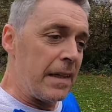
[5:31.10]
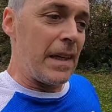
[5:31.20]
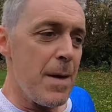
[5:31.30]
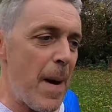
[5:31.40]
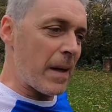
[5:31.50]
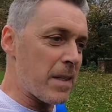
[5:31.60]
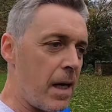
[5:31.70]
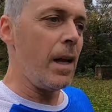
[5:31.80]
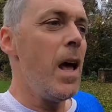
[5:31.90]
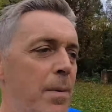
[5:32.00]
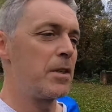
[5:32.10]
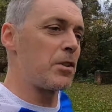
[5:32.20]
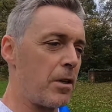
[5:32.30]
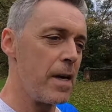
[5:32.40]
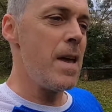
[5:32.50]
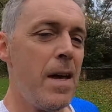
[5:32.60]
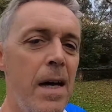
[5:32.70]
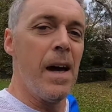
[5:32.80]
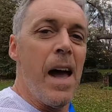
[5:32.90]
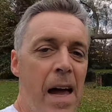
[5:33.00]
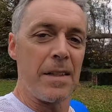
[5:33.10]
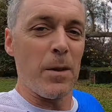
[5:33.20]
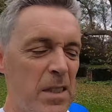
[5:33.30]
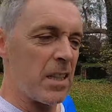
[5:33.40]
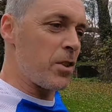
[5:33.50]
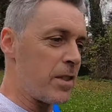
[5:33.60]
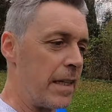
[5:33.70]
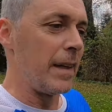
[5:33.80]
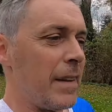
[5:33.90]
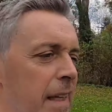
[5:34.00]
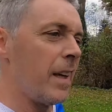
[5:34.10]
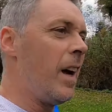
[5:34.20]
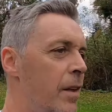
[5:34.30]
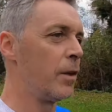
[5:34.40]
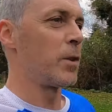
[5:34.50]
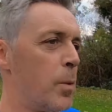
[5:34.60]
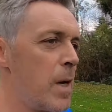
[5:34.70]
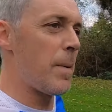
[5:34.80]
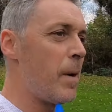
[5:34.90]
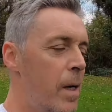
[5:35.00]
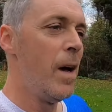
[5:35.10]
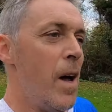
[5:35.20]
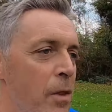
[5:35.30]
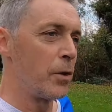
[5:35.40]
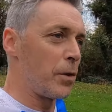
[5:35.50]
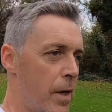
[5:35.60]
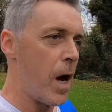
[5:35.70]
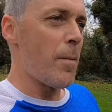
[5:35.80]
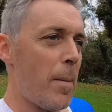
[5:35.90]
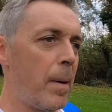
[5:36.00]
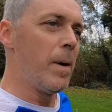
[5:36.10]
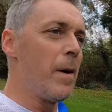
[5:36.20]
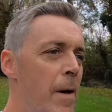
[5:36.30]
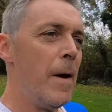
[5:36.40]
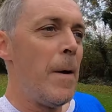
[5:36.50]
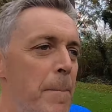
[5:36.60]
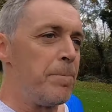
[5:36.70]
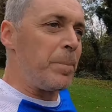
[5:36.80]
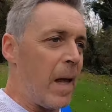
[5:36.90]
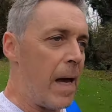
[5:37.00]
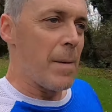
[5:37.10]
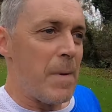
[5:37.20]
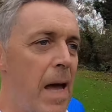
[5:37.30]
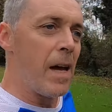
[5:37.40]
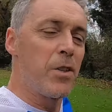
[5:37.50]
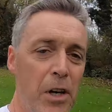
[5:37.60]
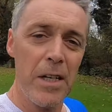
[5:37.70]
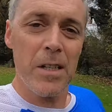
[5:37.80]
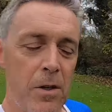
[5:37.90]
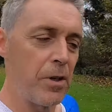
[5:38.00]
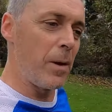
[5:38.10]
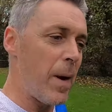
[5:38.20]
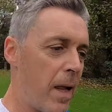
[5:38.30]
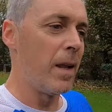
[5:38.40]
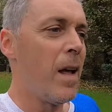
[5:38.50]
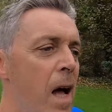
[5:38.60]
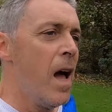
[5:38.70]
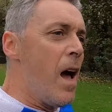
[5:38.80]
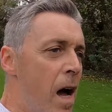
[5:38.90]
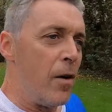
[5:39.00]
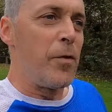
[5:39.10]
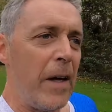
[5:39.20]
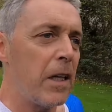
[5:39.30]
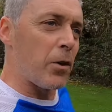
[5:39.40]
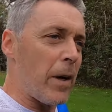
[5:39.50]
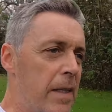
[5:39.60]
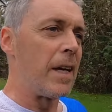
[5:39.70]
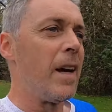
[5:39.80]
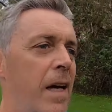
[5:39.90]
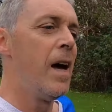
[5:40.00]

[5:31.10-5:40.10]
the knee pain is gone, which is great. So that's just a little niggle, nothing to worry about, nothing to write home about. Yeah, training's gone really well. I'm feeling great.